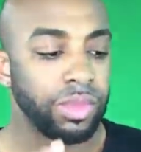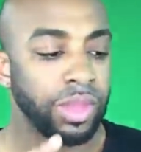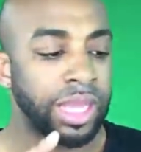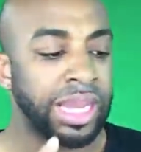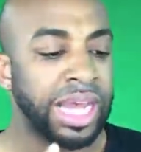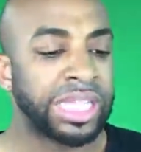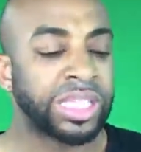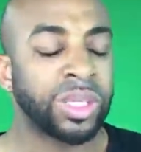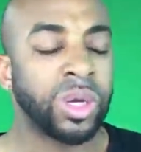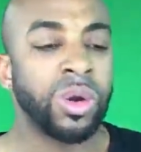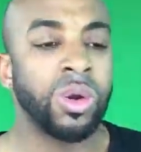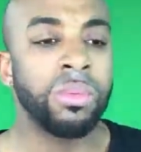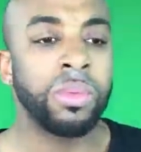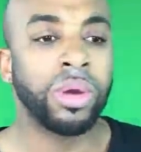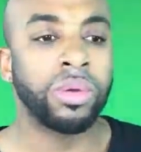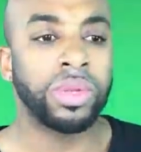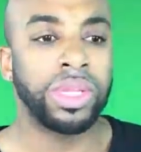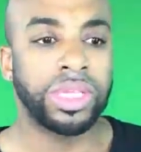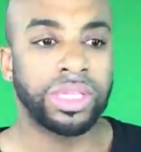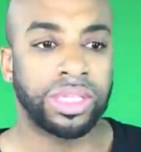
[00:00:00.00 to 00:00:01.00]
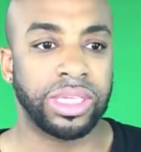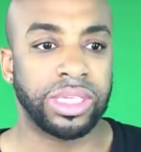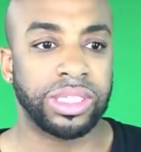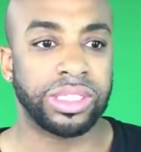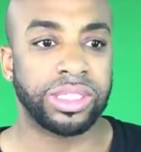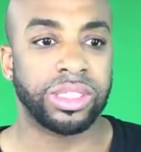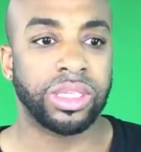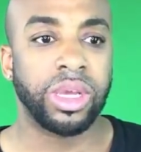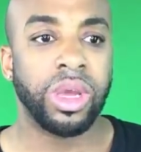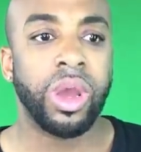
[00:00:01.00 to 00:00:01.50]
And I told Monique
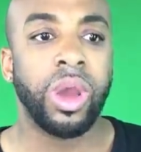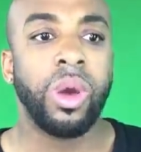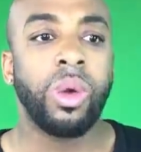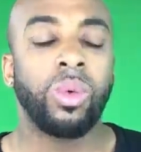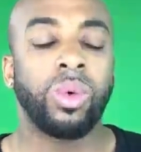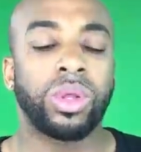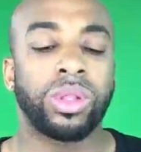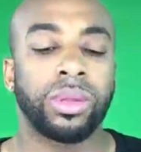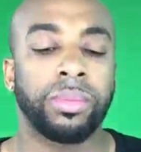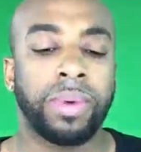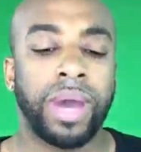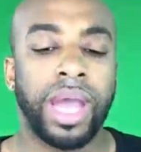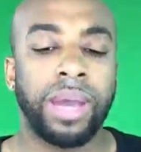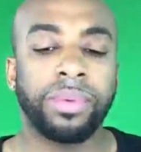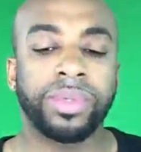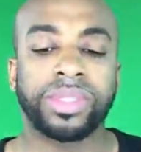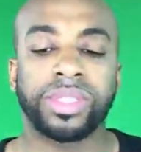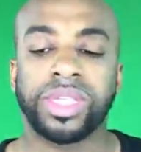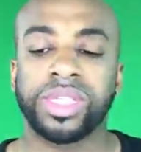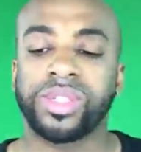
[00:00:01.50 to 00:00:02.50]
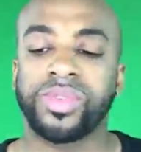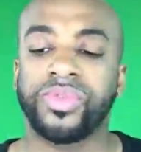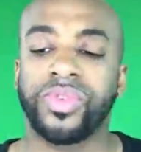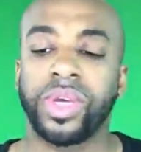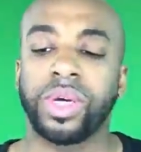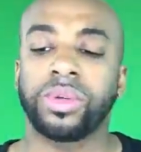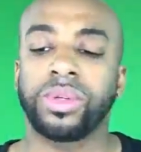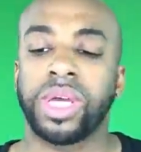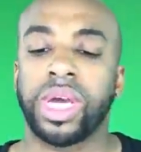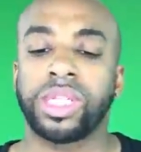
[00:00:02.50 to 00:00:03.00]
this. When the Bible says,
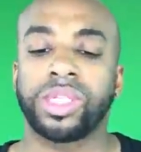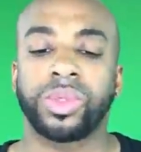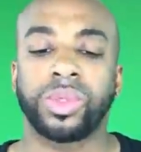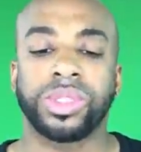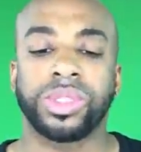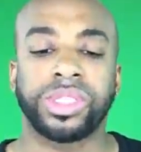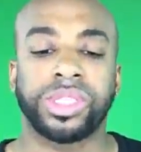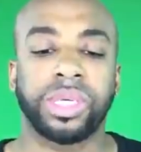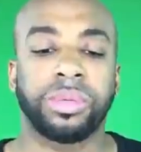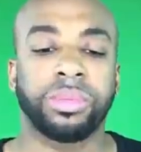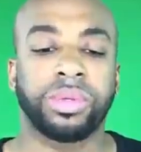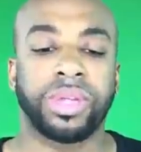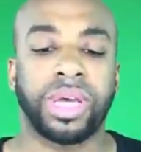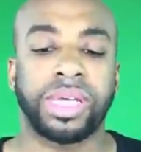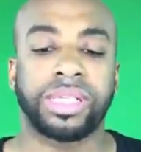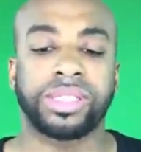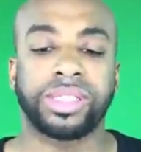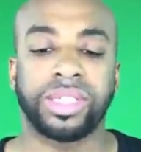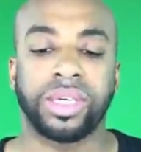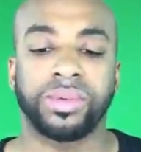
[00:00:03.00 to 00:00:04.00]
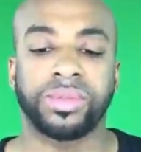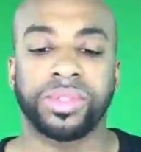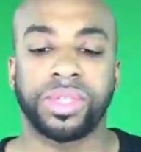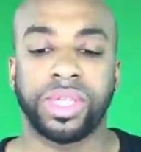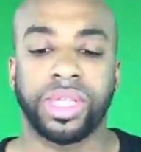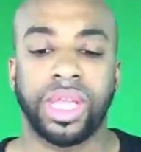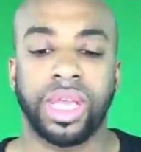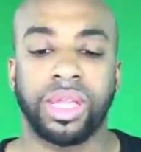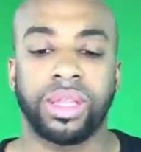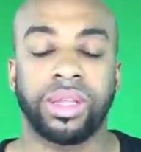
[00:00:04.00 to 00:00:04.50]
fail not to assemble thyselves
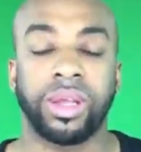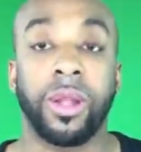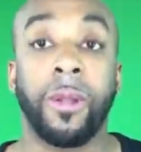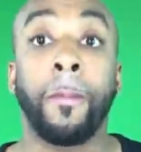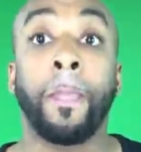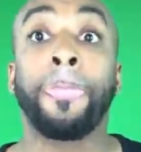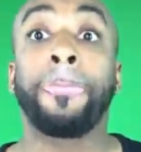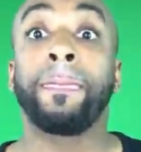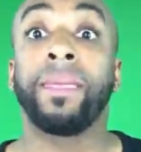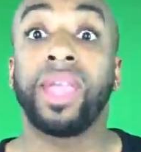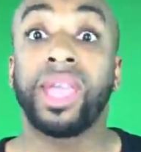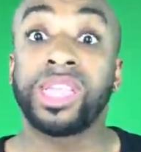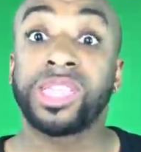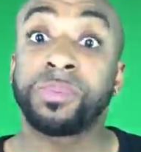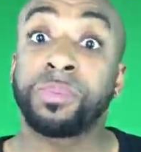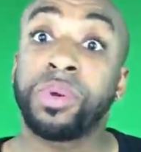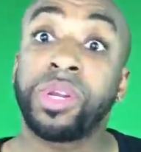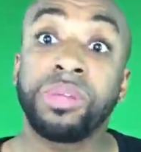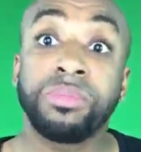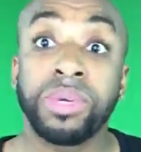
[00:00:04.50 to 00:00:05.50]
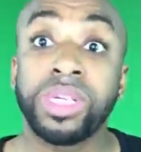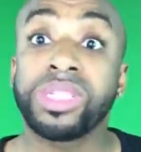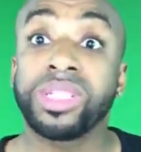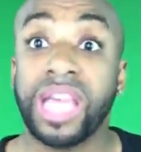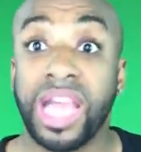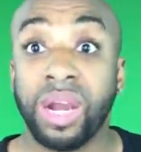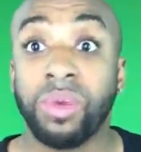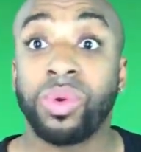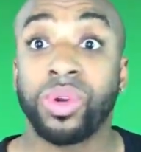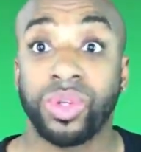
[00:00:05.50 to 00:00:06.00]
together, it's pretty much
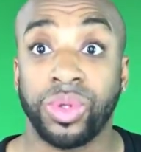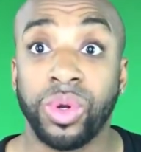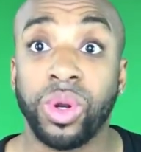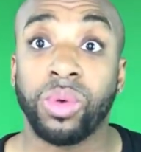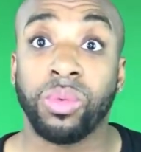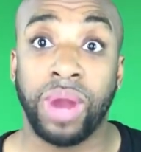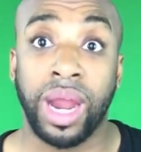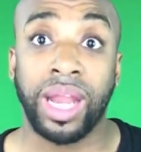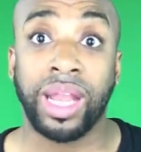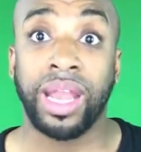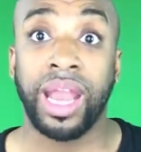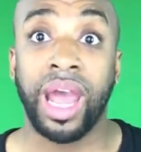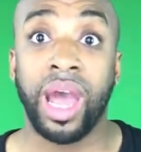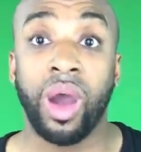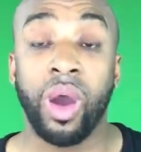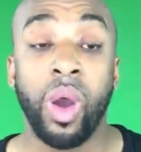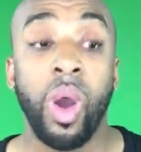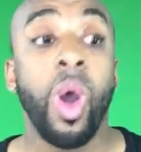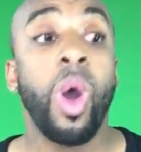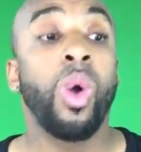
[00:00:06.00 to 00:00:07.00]
like we're doing right now.